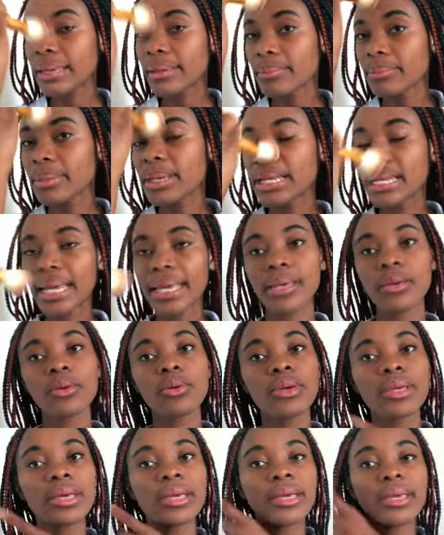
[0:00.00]
be like,
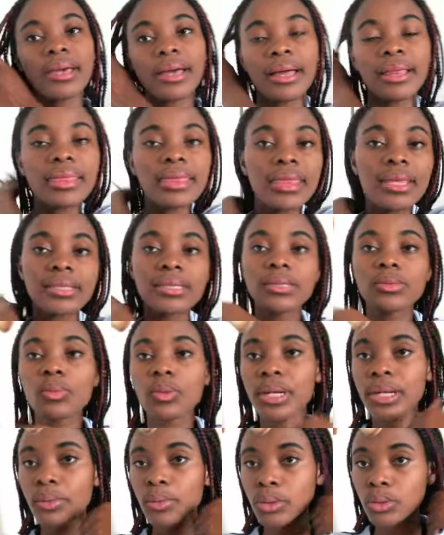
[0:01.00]
okay, yeah, this is
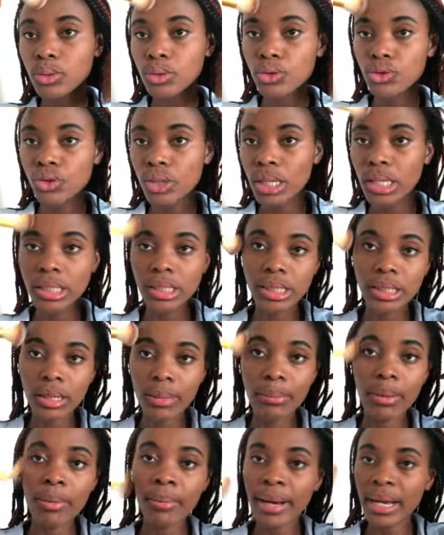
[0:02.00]
what I want to change
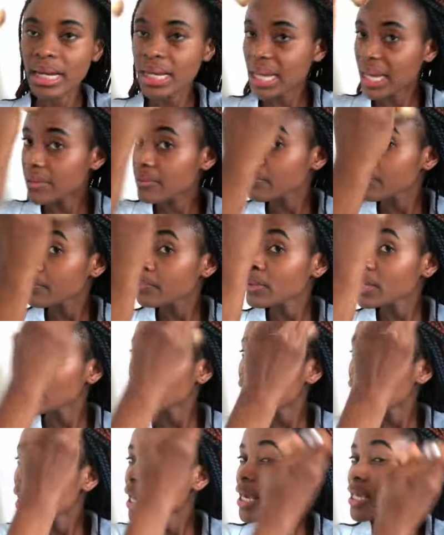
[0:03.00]
about my life.
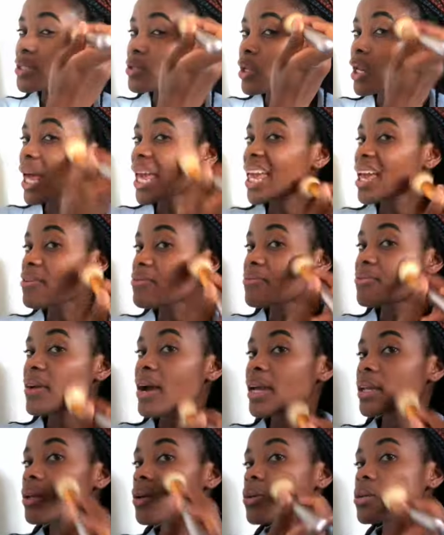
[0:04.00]
It's not like a
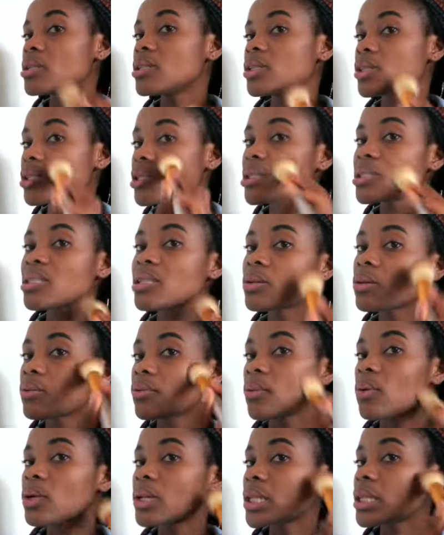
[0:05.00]
final decision
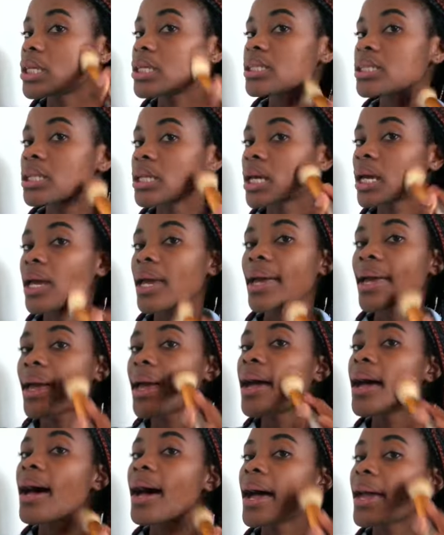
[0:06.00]
of all the things that
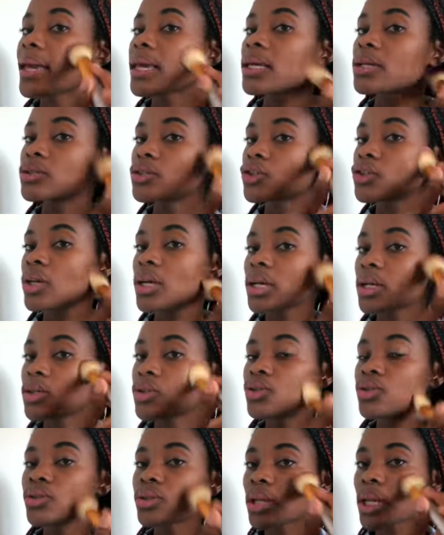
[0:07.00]
I can
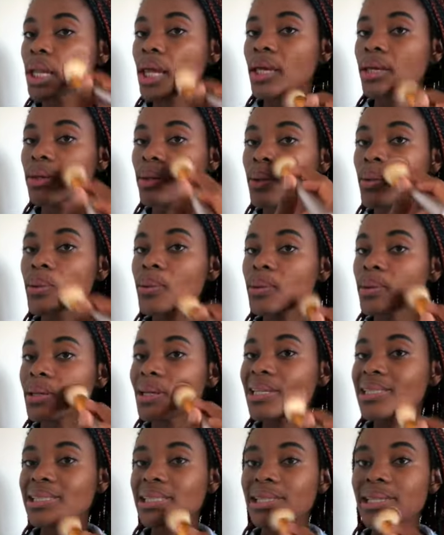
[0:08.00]
change. Like, you know,
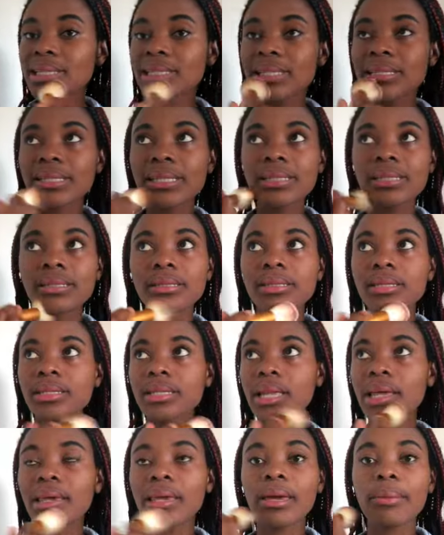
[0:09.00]
it's just
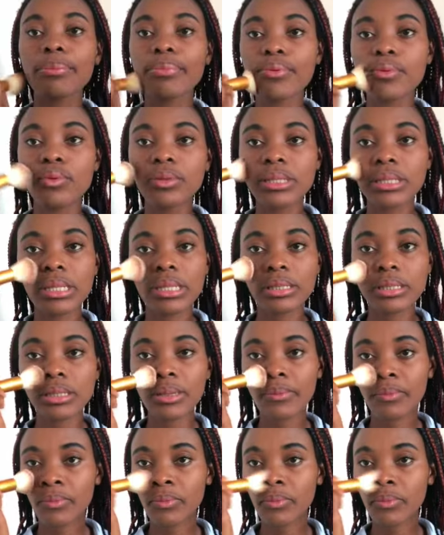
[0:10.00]
like a process,